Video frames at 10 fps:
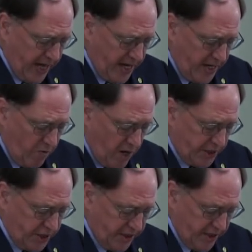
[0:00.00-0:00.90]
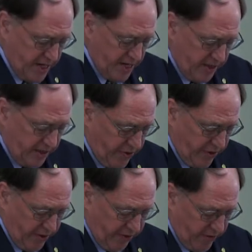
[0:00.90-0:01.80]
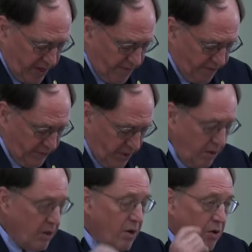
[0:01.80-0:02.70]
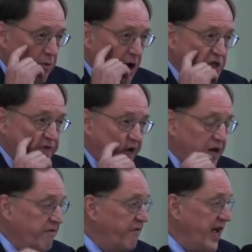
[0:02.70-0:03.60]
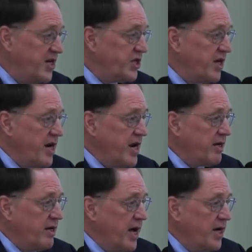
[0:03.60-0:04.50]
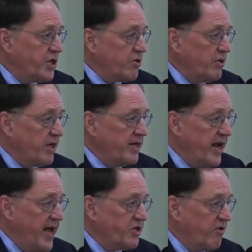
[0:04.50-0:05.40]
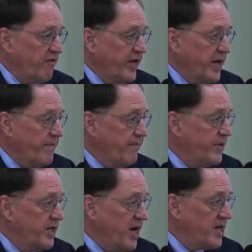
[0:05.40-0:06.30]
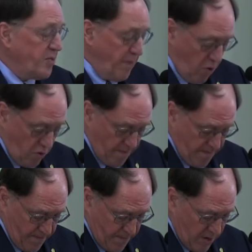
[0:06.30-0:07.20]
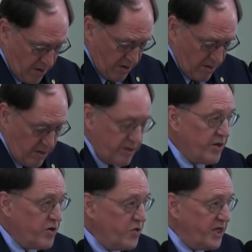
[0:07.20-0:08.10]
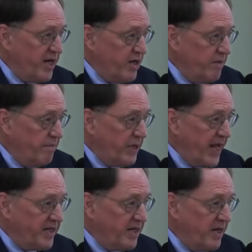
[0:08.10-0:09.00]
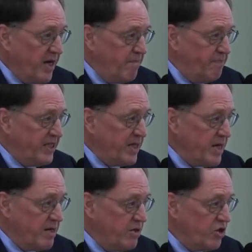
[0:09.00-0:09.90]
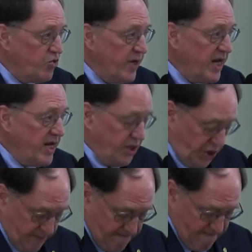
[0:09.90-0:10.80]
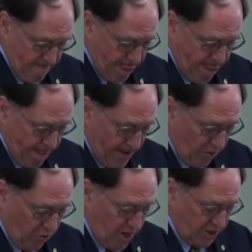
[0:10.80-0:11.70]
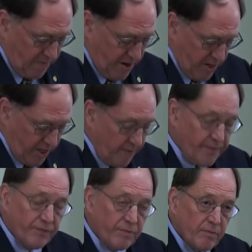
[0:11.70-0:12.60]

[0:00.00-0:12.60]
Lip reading: began in Washington in 1933. Roosevelt faced an ecological catastrophe, the Dust Bowl. The New Deal planted a billion trees across America.